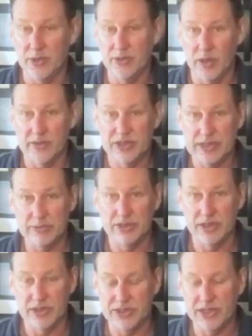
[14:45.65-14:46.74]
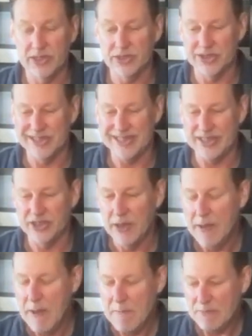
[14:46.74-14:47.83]
So it's all the skins, uh, skins seeds,
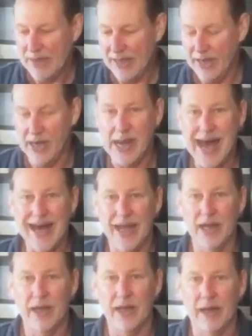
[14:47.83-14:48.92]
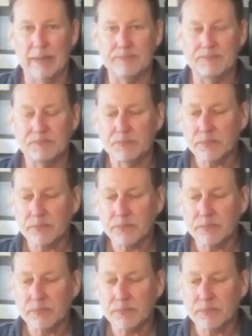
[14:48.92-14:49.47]
and non um,